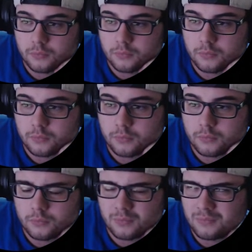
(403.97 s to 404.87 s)

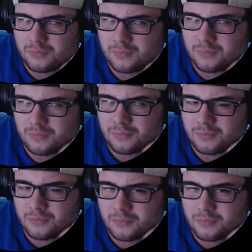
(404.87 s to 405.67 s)
Nothing is said.